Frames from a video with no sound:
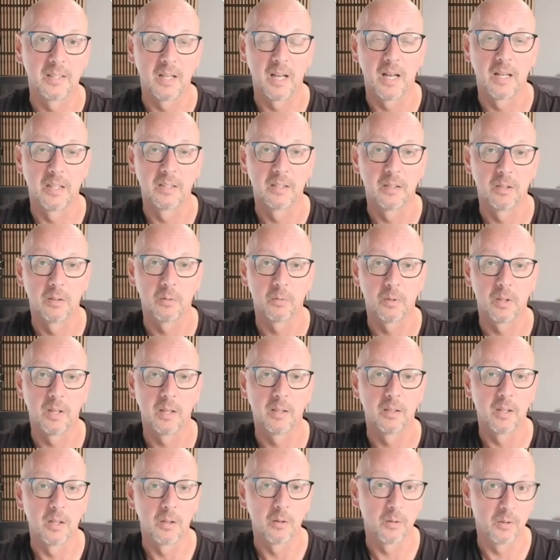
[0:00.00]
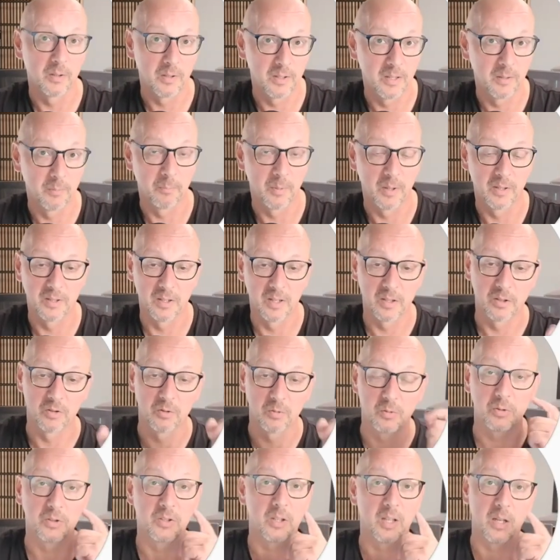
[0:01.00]
as an array that are indeed Monday,
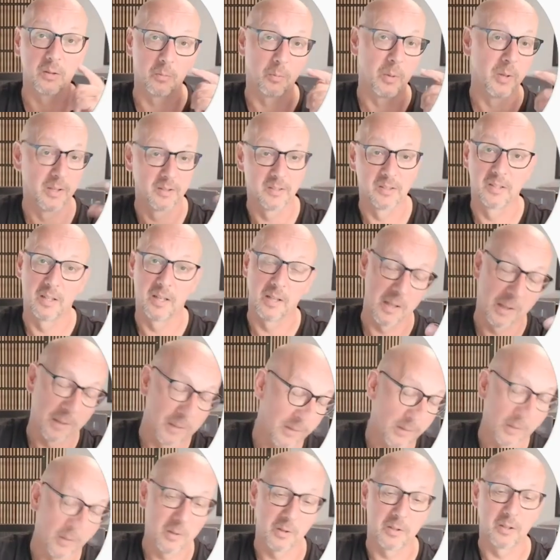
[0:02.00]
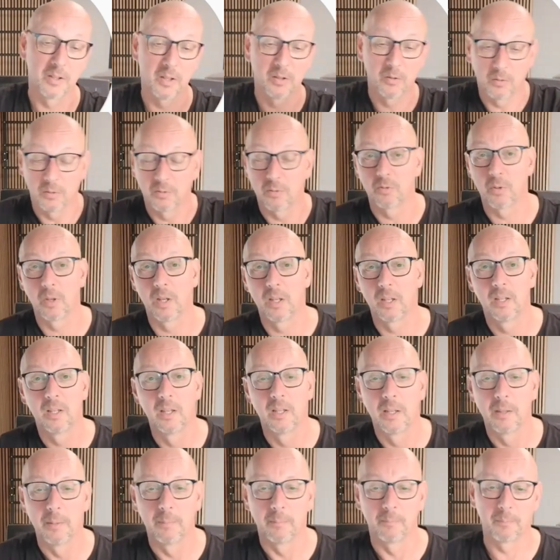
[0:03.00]
Tuesday, Wednesday, Thursday, or
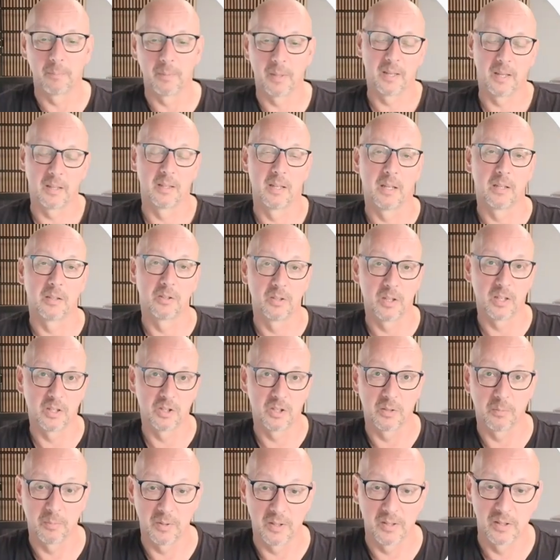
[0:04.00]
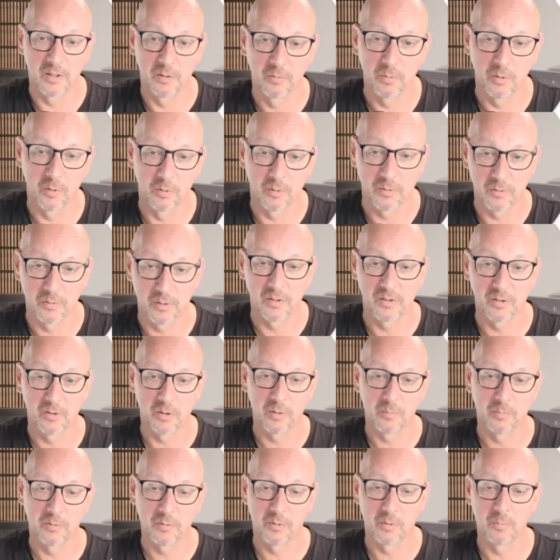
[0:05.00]
Friday. And then JGPT wrote the
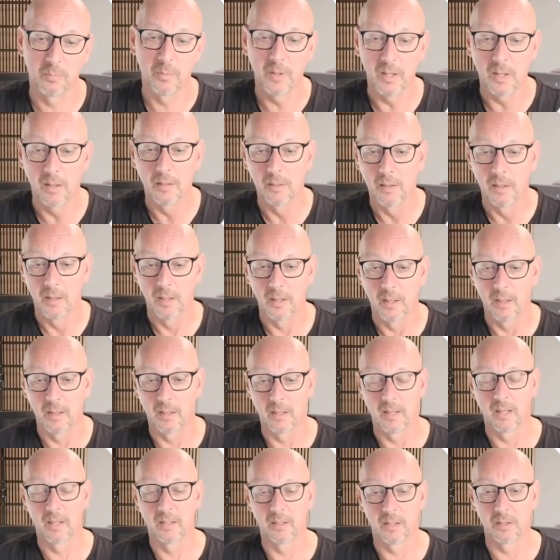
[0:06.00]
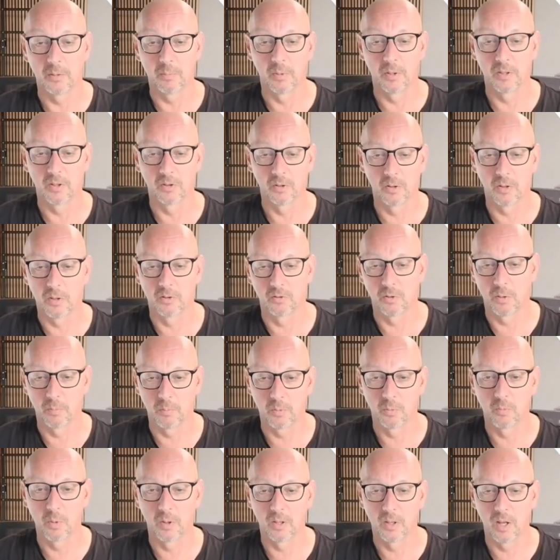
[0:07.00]
script for me. And this particular script,
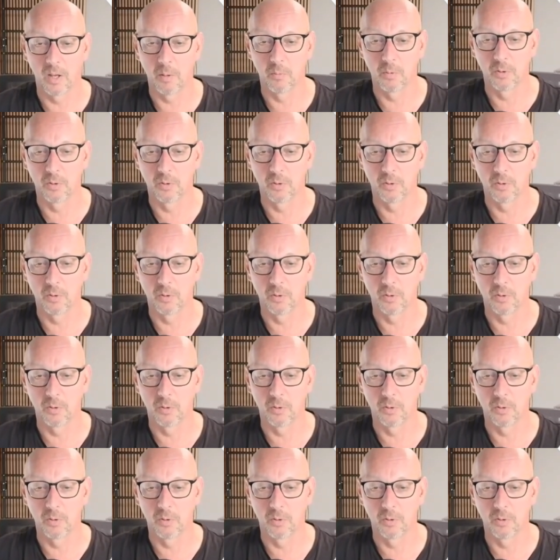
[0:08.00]
well, I will